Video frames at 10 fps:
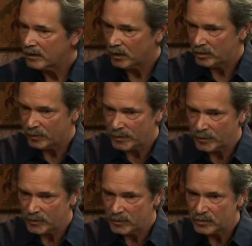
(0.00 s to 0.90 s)
Going to my
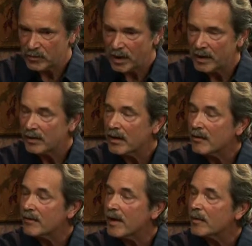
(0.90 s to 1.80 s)
number 2 triangle, I
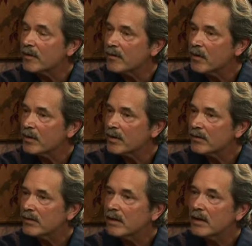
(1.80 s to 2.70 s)
have family focus,